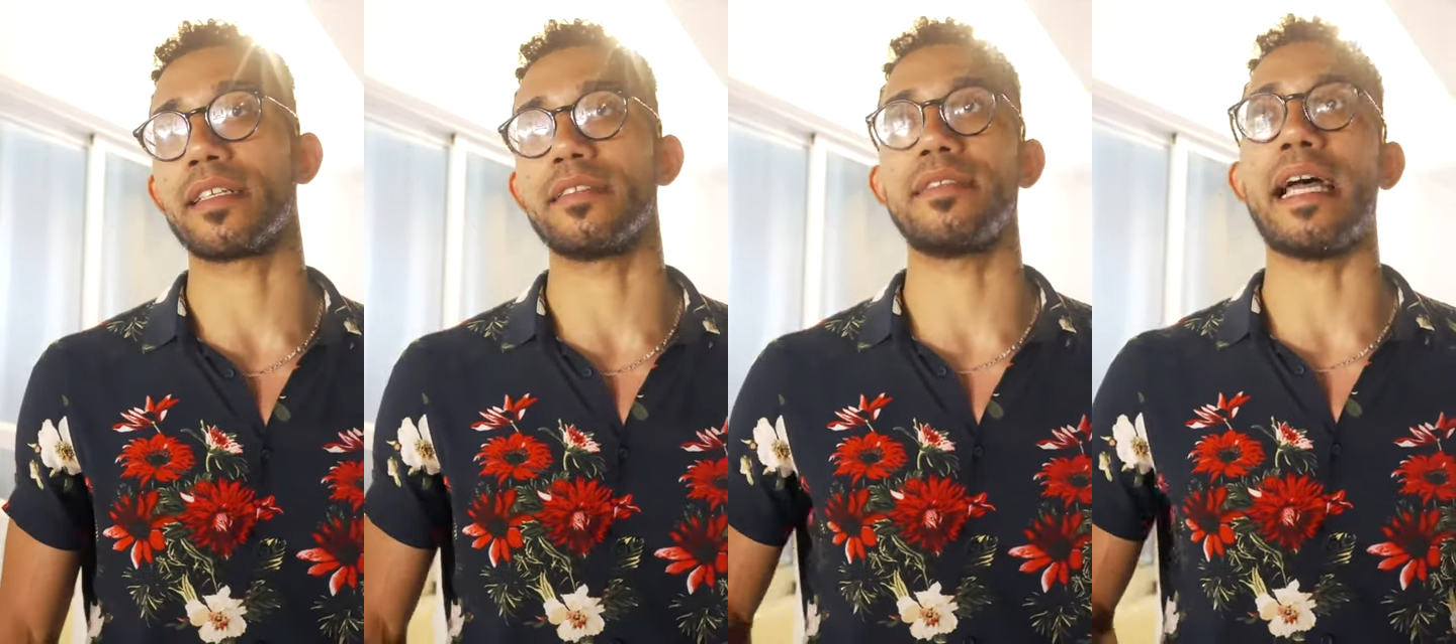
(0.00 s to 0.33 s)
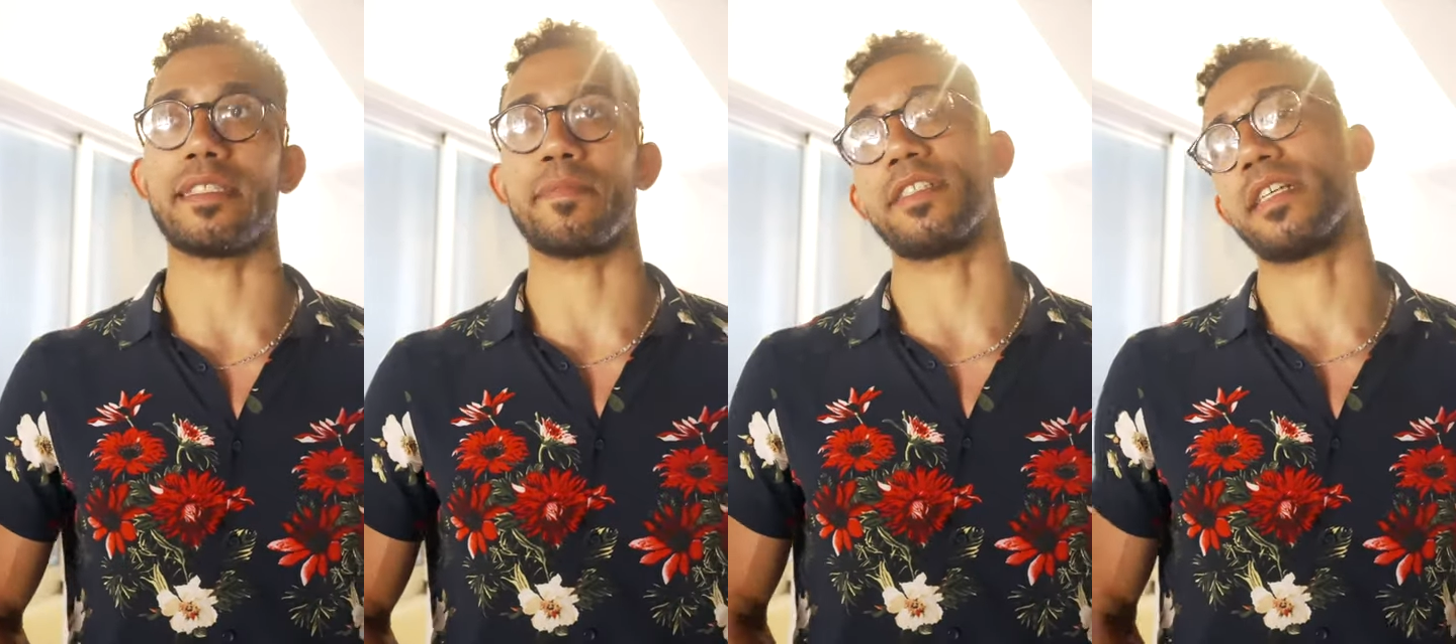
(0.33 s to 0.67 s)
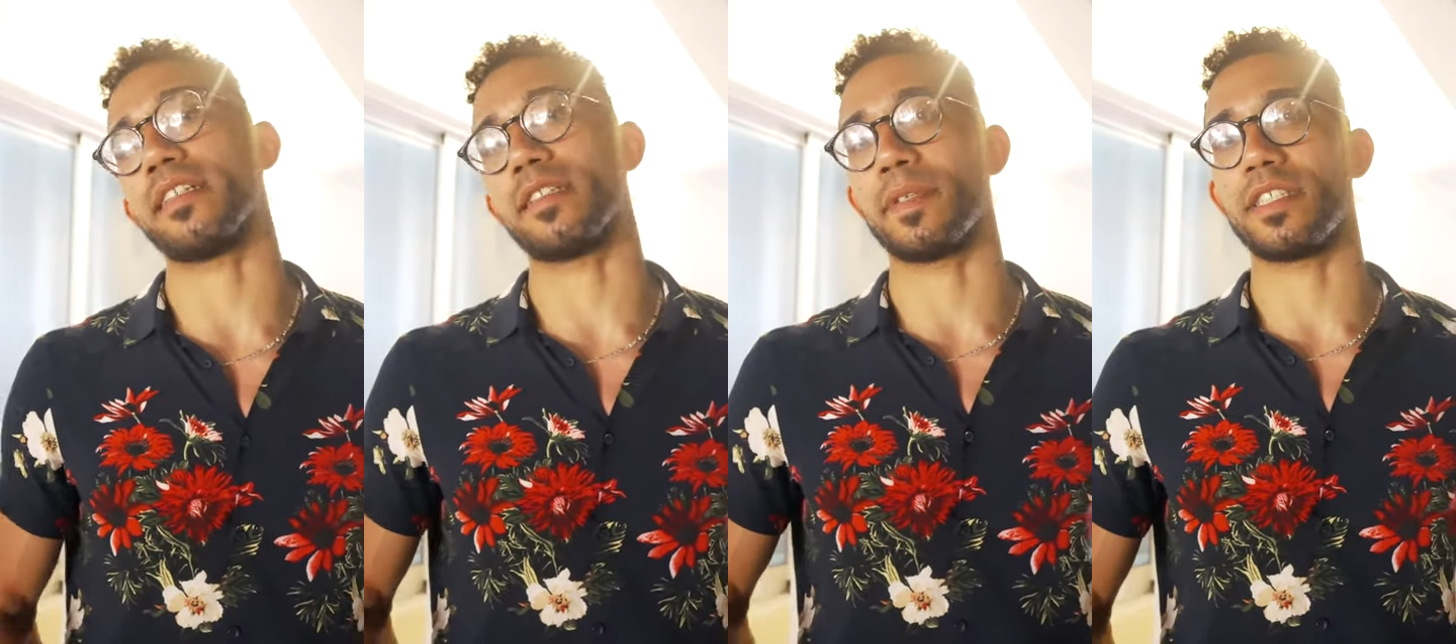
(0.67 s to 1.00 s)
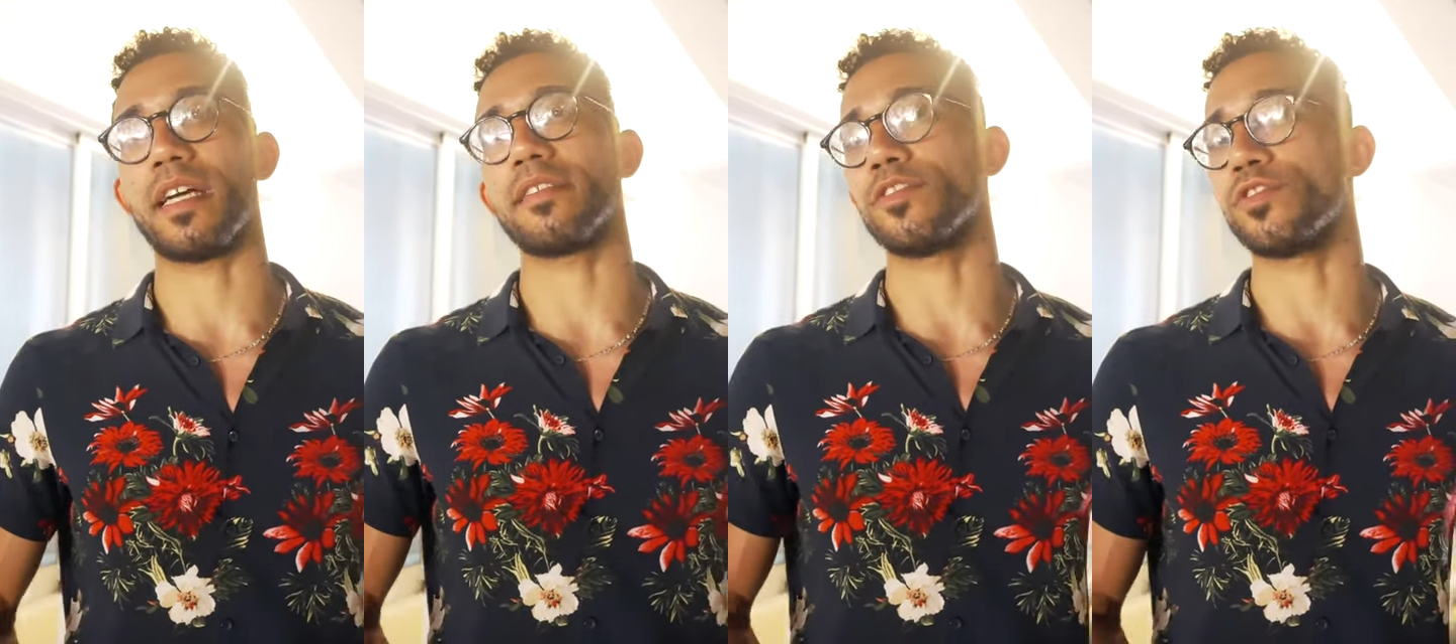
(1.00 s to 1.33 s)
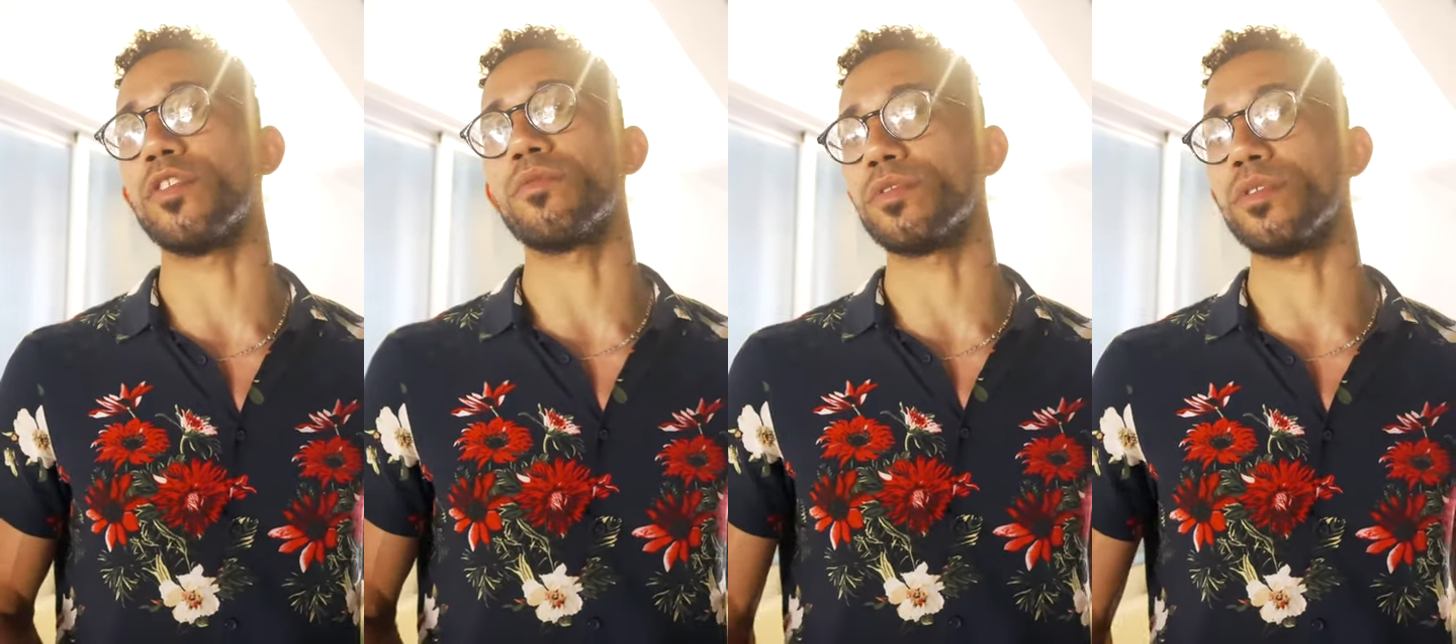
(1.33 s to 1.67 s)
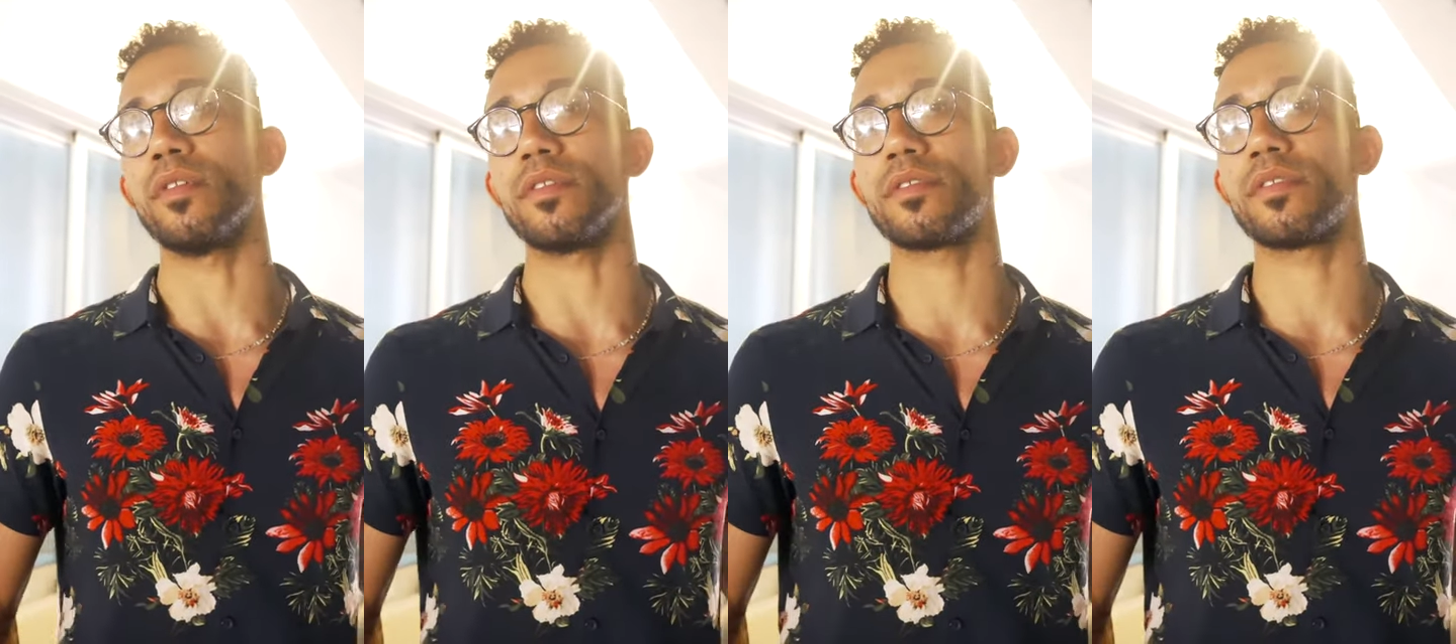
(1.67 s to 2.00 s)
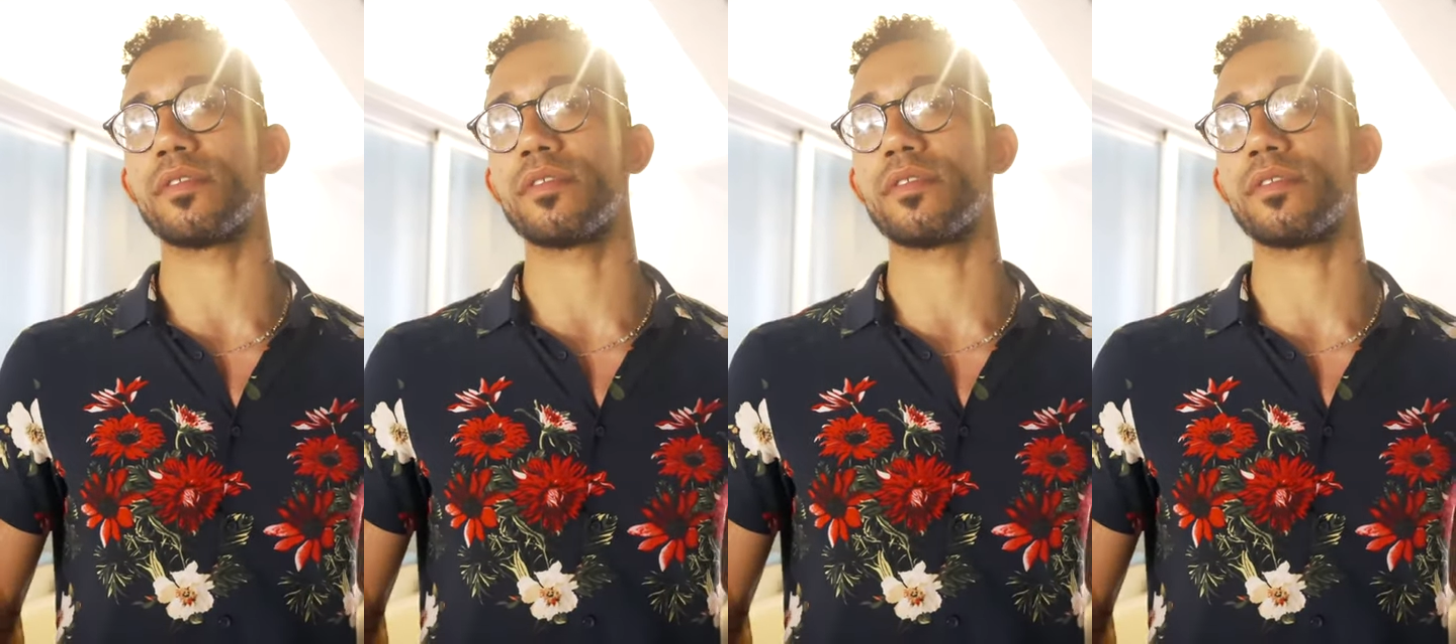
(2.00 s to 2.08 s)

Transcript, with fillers: because that's bachata. Bachata is no rules.